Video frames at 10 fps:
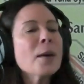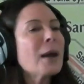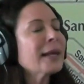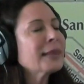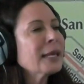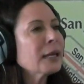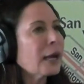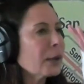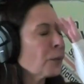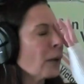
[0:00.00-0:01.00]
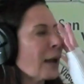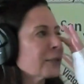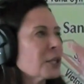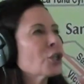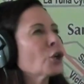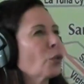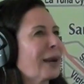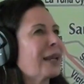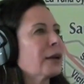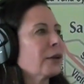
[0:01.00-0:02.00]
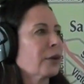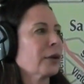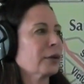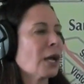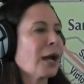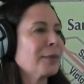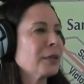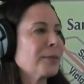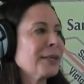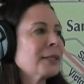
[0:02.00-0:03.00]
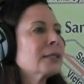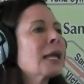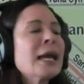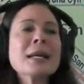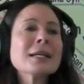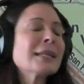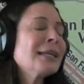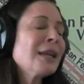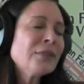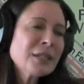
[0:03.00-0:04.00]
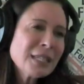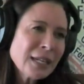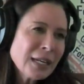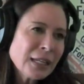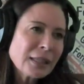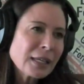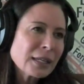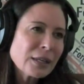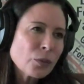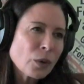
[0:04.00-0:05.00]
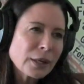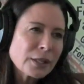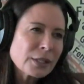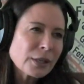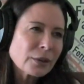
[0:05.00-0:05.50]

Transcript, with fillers: I think I have such a great time in the business because I never did anything I didn't want to do.